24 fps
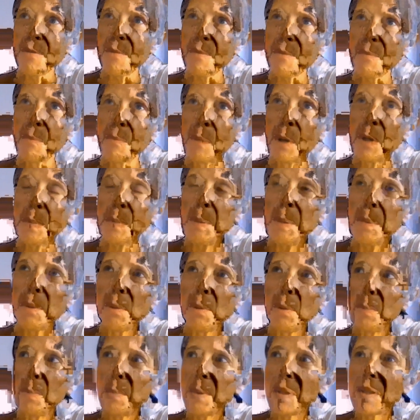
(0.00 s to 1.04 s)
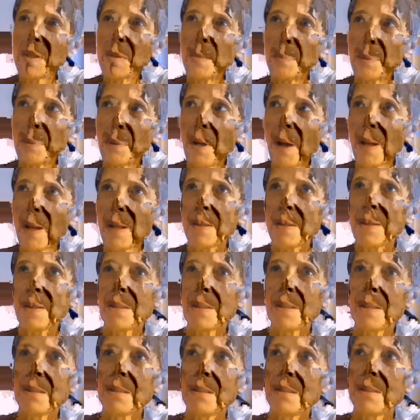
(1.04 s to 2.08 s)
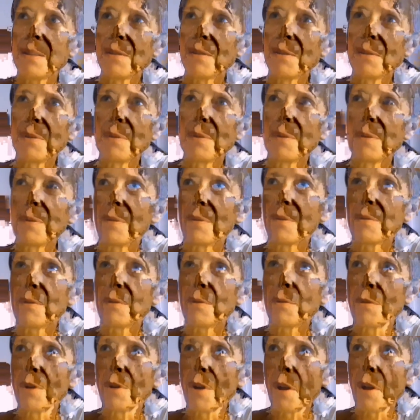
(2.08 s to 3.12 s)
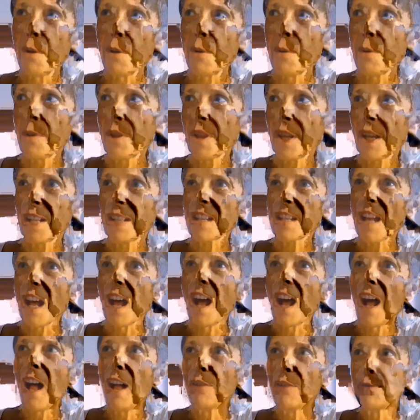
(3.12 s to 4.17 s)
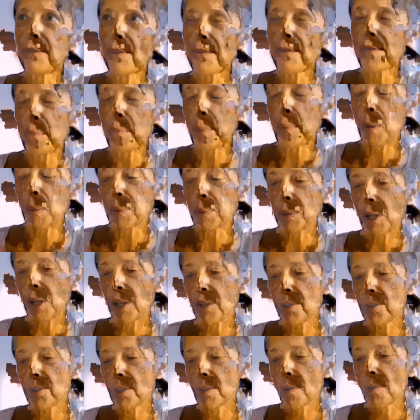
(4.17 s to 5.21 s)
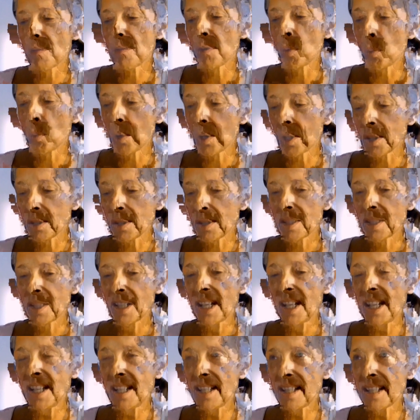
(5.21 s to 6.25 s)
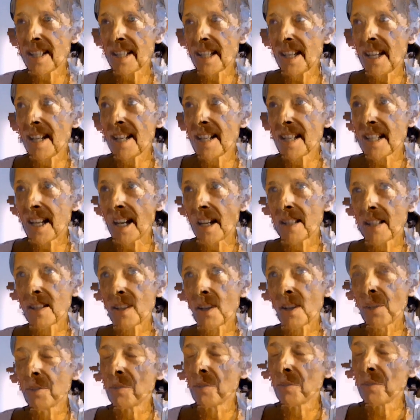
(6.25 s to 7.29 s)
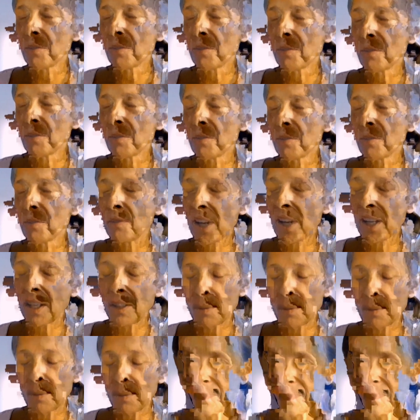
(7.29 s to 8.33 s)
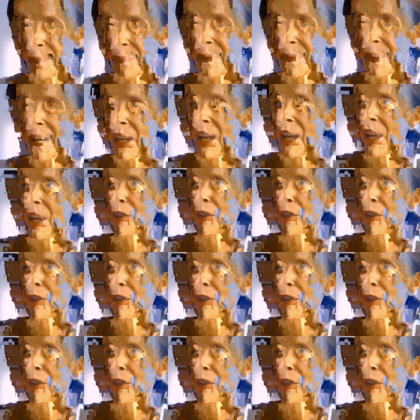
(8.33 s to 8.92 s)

most people will be surprised to know that half of the population of the world eats insects on a regular basis.